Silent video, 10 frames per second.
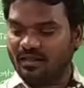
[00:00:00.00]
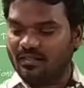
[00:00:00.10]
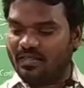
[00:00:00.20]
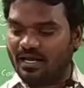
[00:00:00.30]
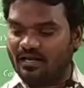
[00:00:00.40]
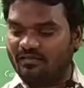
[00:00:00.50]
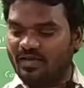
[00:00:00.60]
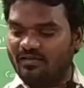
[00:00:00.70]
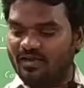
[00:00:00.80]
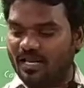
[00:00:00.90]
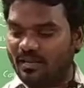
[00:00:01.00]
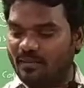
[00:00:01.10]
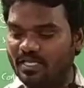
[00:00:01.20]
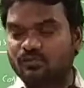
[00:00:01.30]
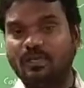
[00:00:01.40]

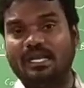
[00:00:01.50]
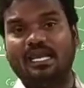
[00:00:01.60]
MSB